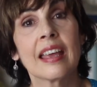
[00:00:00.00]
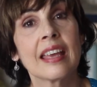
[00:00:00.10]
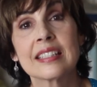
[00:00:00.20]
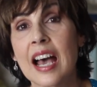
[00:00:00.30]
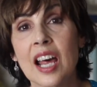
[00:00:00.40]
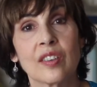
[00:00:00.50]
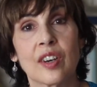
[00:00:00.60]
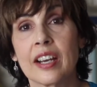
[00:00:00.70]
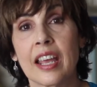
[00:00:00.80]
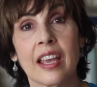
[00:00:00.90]
it's out of
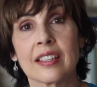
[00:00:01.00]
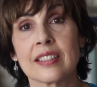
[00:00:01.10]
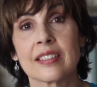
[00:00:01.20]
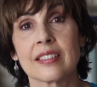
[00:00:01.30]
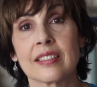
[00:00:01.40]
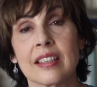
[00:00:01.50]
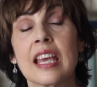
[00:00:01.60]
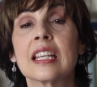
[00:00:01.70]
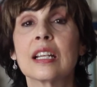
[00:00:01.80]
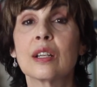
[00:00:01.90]
our hands.
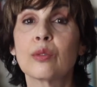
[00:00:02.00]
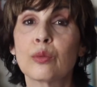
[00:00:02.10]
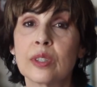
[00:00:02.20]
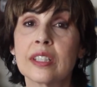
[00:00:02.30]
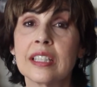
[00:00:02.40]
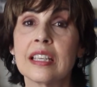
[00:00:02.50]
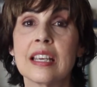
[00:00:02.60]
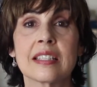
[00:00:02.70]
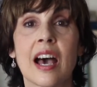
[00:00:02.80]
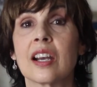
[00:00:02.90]
It really
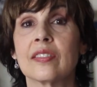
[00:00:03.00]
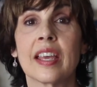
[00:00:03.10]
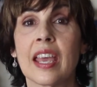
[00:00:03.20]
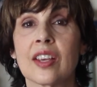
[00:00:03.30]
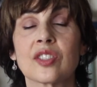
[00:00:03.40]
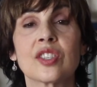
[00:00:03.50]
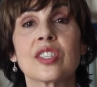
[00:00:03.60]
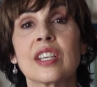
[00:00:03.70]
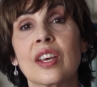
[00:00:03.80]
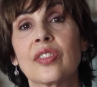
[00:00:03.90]
is out of my hands. There's
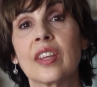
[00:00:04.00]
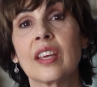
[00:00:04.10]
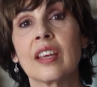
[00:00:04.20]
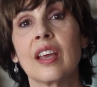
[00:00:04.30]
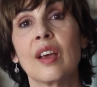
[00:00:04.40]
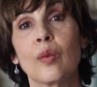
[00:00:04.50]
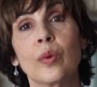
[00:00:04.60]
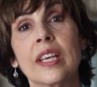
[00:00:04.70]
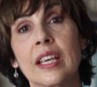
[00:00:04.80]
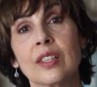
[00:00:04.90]
nothing
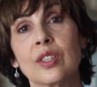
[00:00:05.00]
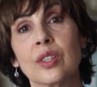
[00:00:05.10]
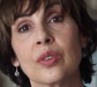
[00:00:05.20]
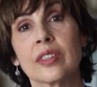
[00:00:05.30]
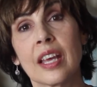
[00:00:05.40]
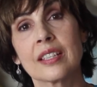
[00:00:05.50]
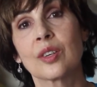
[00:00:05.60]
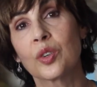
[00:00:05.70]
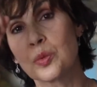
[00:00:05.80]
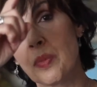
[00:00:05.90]
we can do. And that
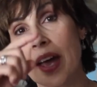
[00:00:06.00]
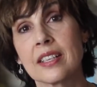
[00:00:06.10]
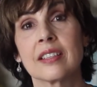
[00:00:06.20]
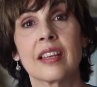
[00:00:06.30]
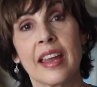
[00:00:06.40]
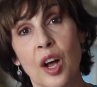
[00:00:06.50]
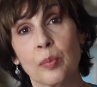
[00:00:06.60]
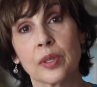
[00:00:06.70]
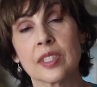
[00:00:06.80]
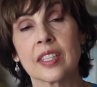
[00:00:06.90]
goes back to the
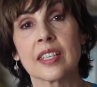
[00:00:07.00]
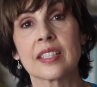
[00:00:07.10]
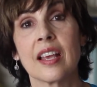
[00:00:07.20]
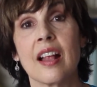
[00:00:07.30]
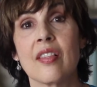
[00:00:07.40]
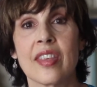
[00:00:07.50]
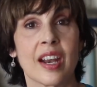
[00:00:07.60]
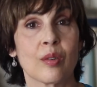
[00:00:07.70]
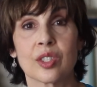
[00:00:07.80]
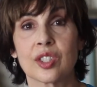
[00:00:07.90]
helplessness that
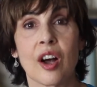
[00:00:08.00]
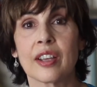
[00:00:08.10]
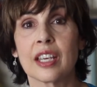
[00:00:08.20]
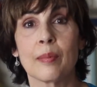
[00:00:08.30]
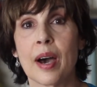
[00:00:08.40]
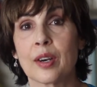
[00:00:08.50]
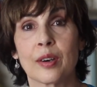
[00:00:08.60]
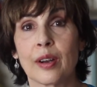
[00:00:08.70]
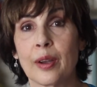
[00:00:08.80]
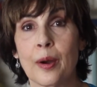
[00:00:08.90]
I was talking about
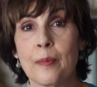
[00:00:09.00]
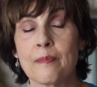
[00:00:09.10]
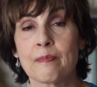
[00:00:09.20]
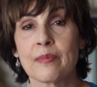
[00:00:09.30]
earlier.